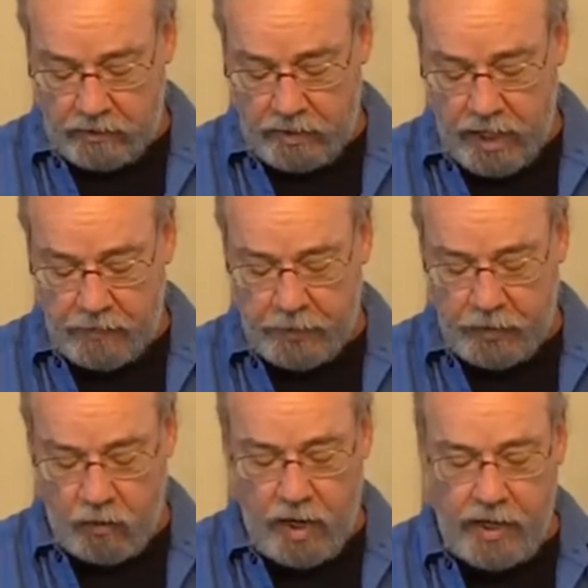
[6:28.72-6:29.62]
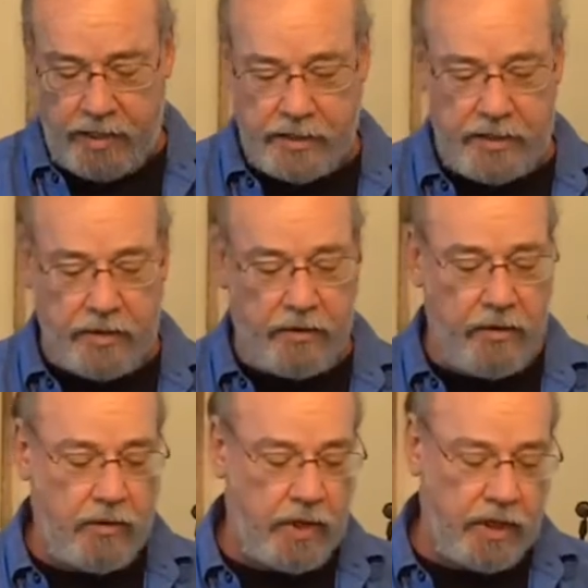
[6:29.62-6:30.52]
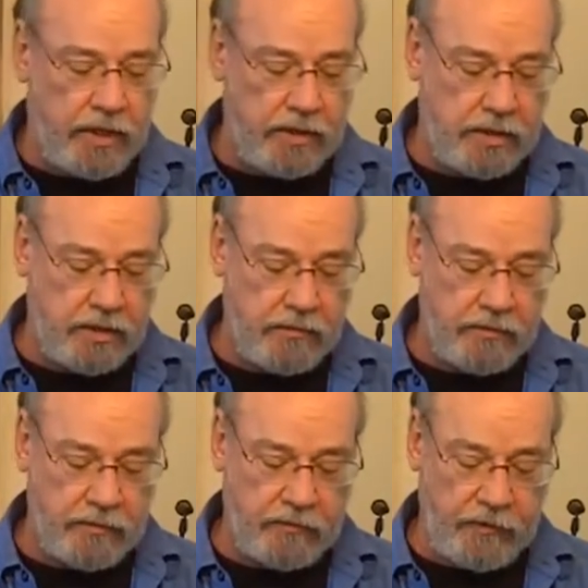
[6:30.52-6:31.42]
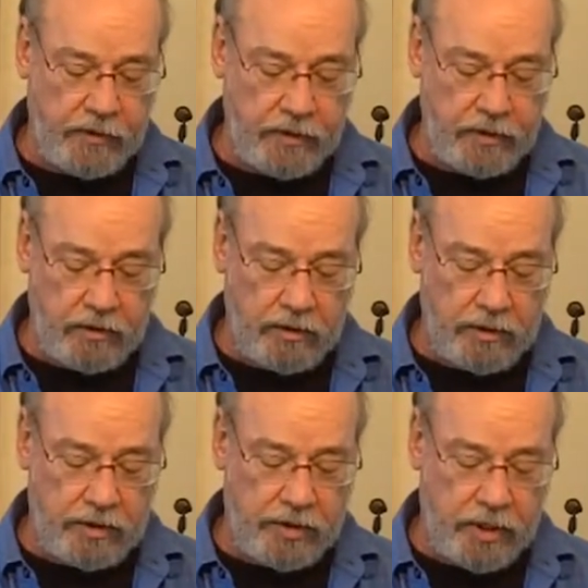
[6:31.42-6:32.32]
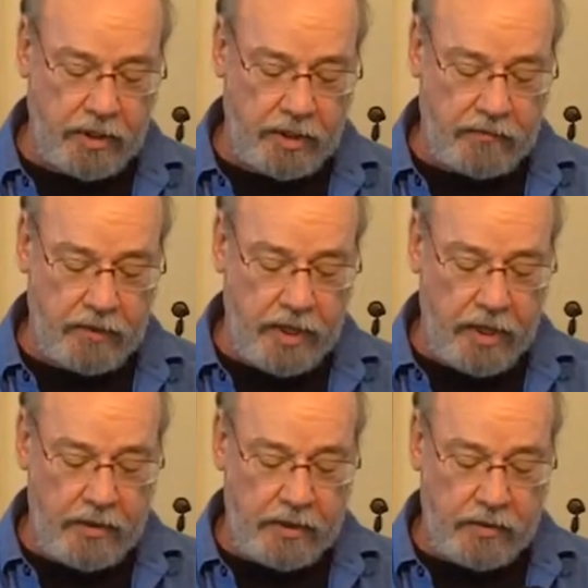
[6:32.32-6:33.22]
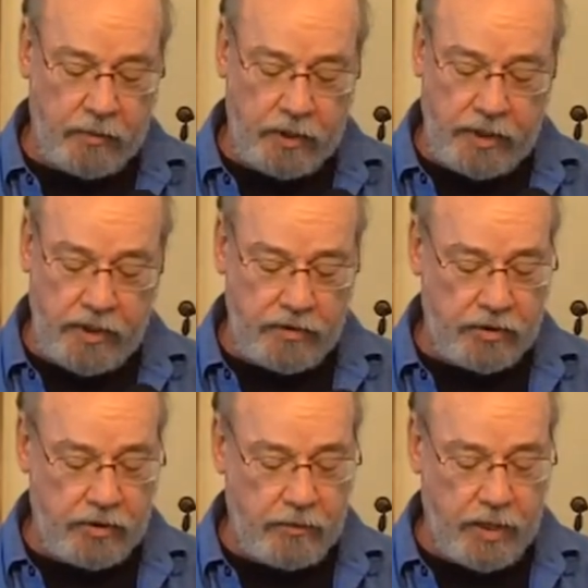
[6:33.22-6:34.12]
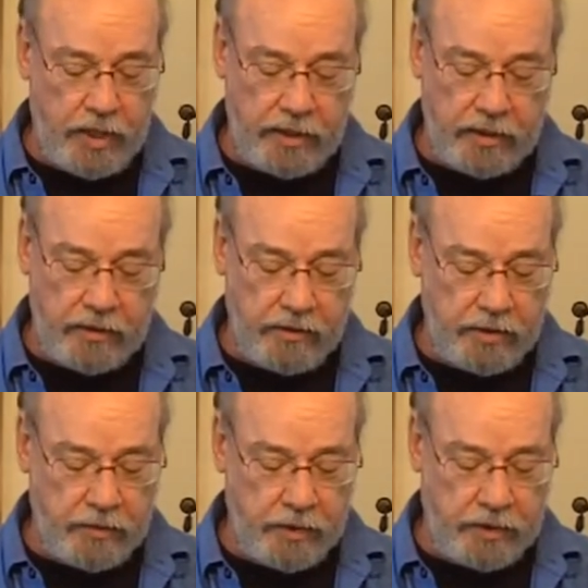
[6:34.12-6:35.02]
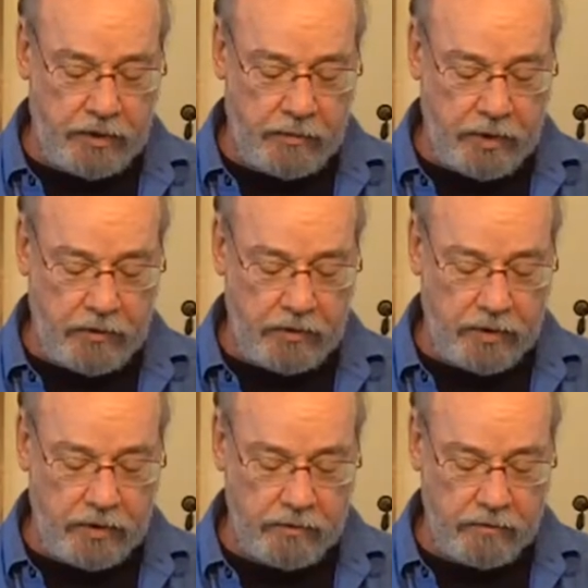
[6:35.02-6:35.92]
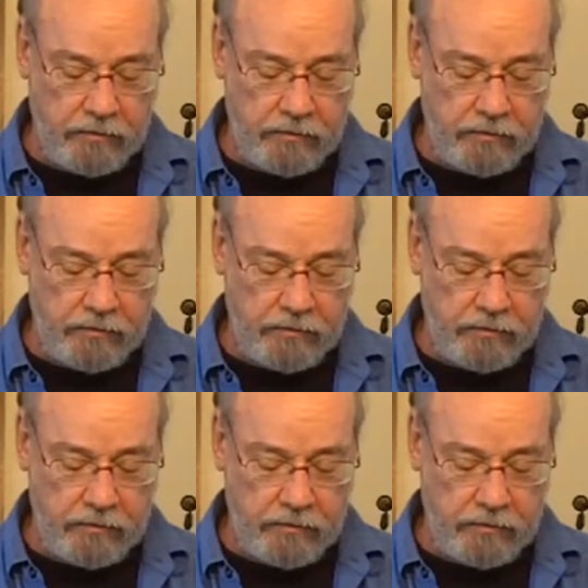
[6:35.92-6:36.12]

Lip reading: Do not be wise in your own eyes. Fear the Lord and shun evil. This will bring health to your body and nourishment to your bones.